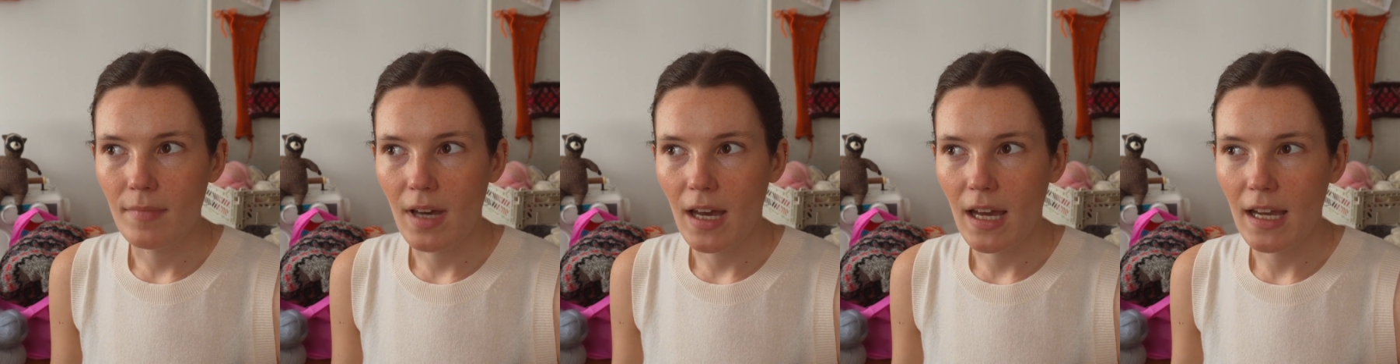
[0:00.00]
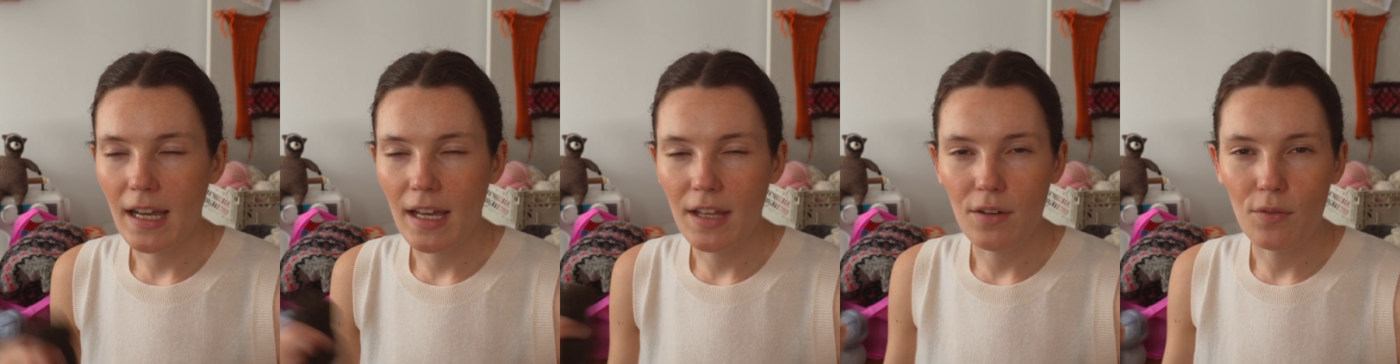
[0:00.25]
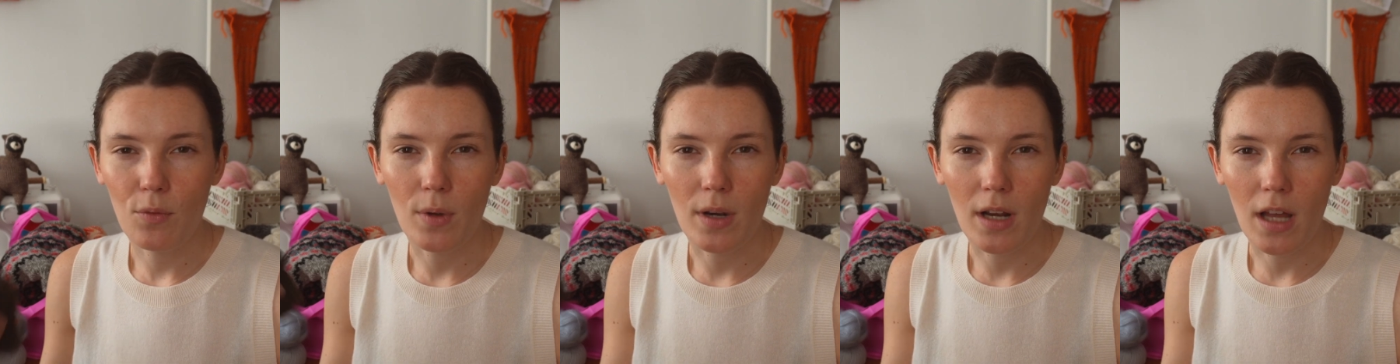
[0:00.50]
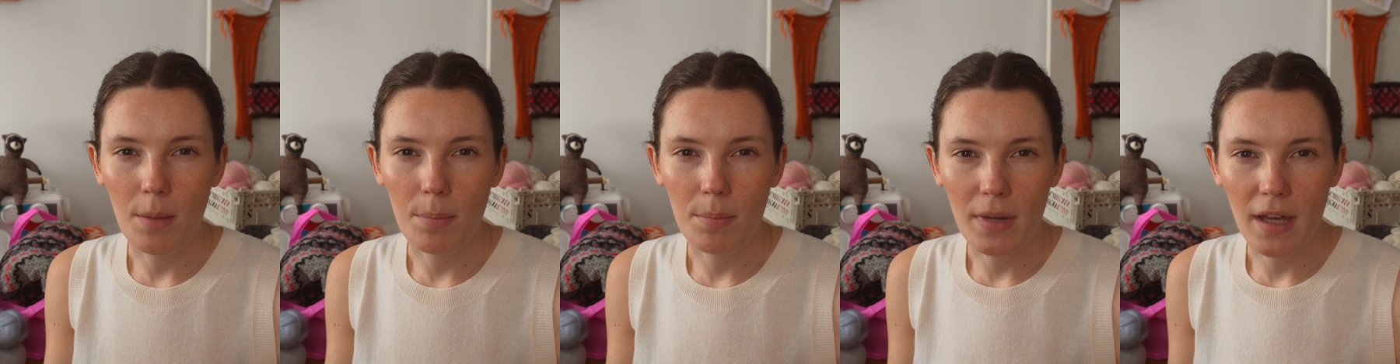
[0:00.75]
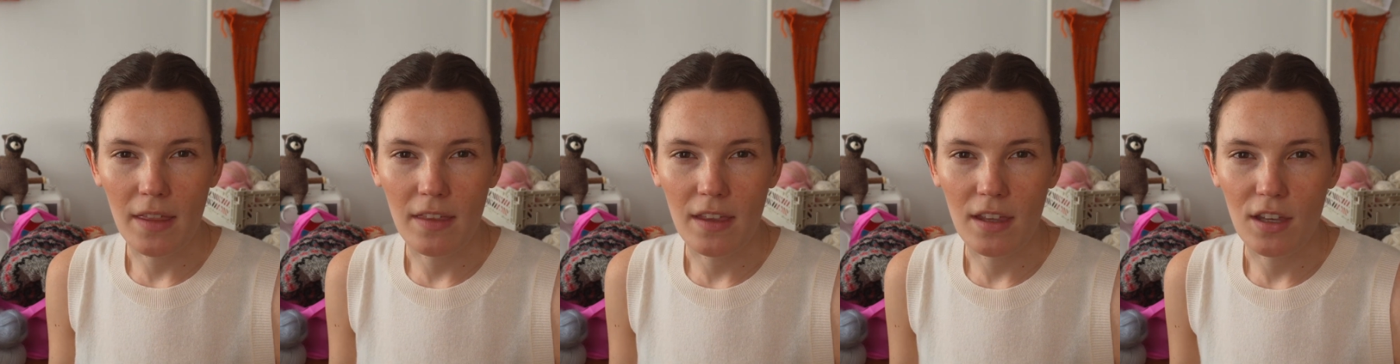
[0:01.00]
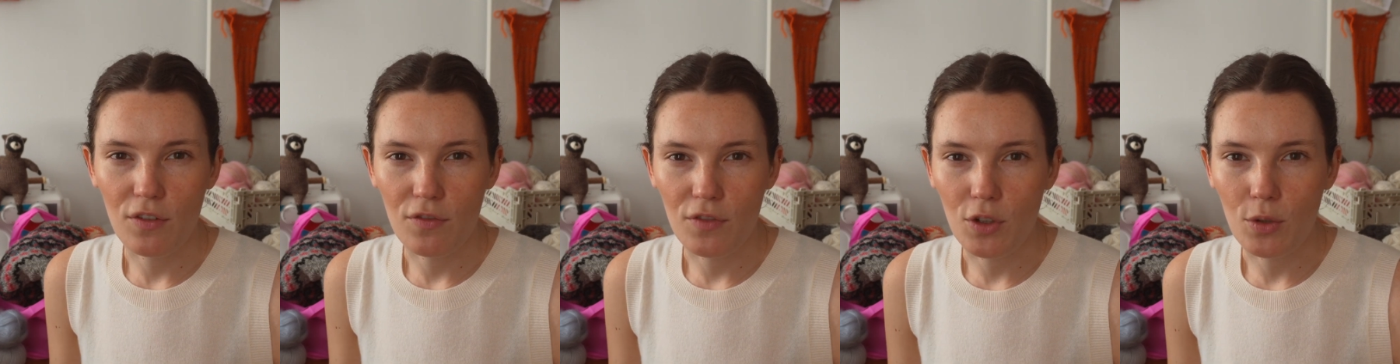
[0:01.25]
I kind of went up, I
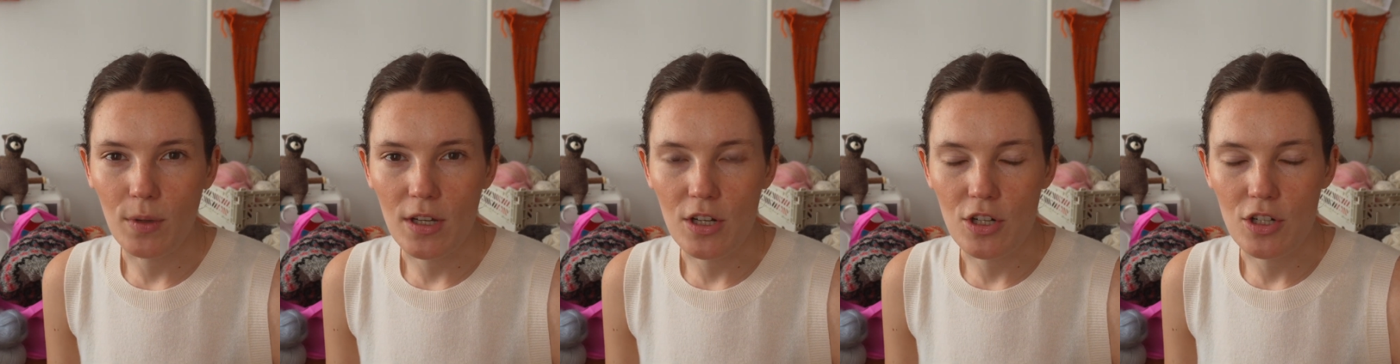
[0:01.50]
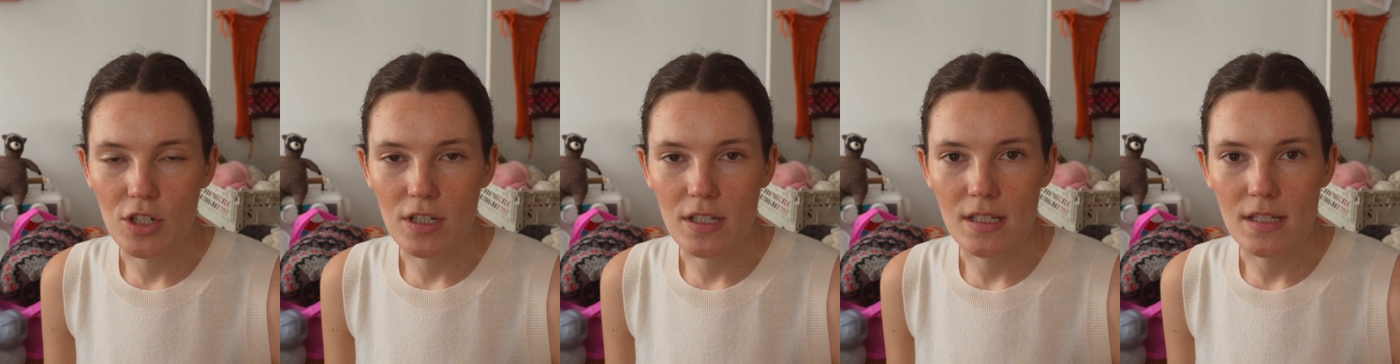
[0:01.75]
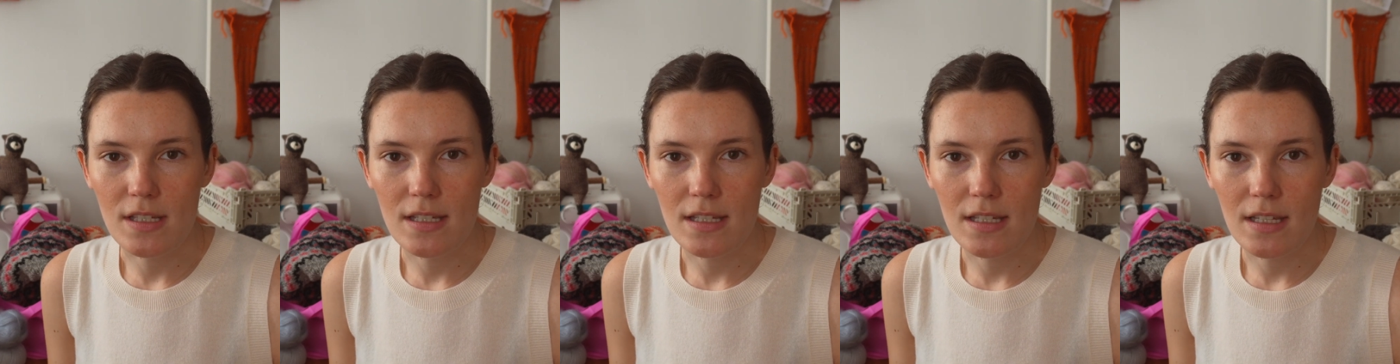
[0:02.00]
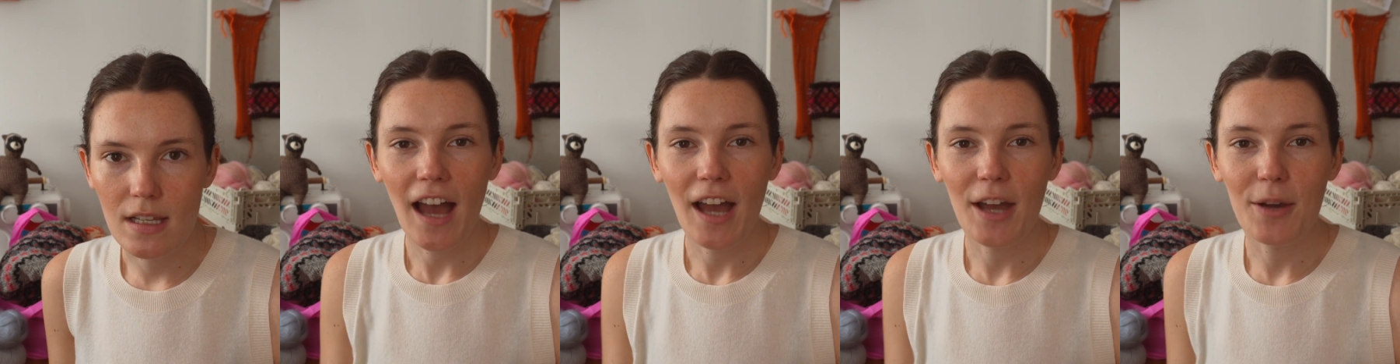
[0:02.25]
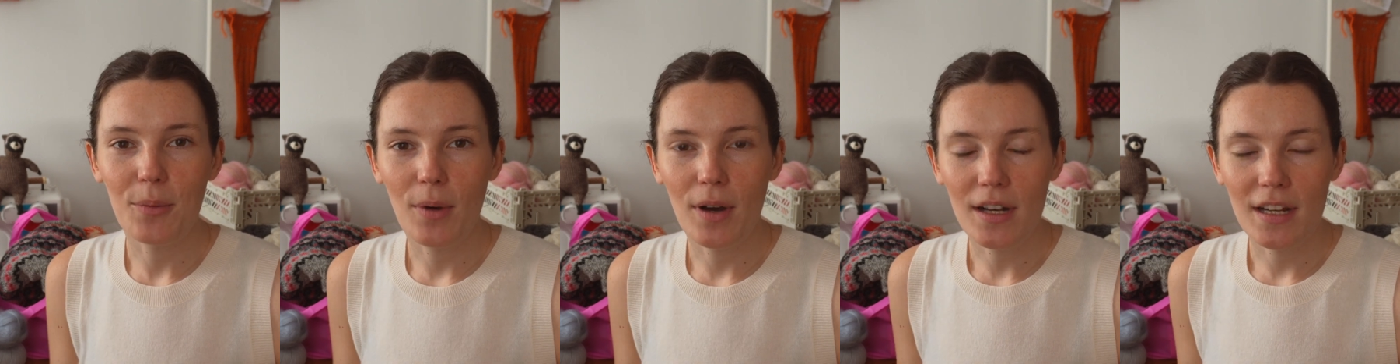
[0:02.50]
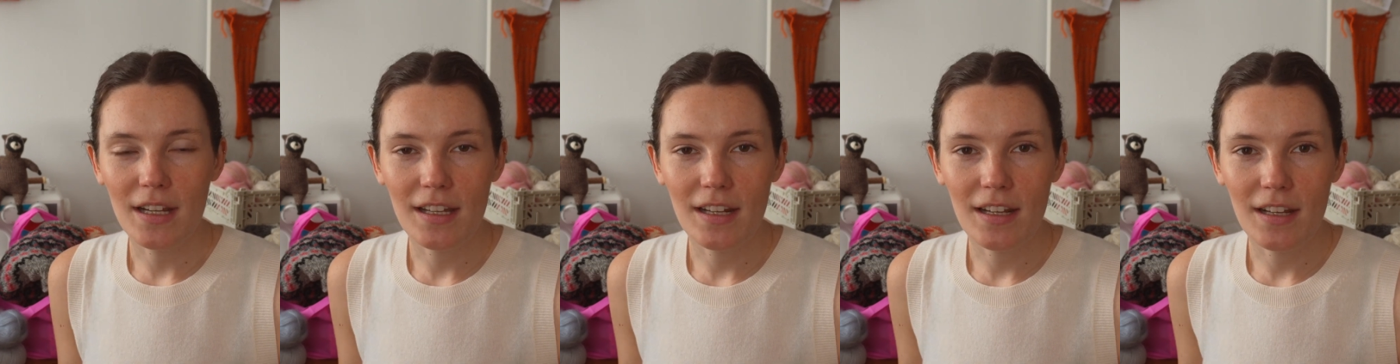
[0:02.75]
think, a few inches. I
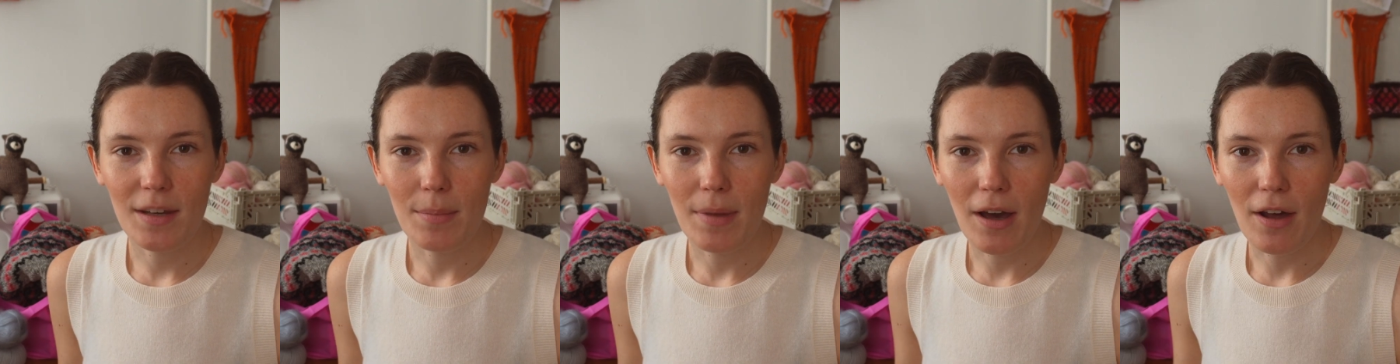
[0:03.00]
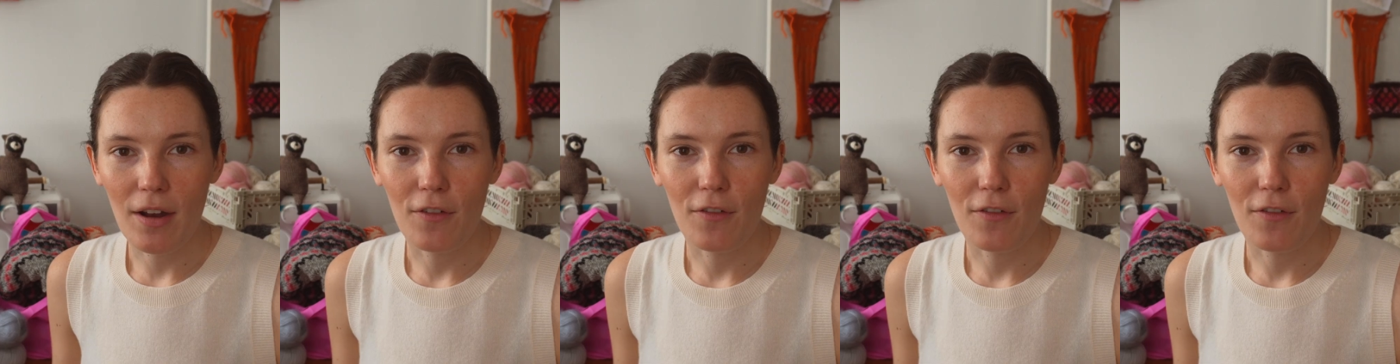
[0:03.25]
wanted about a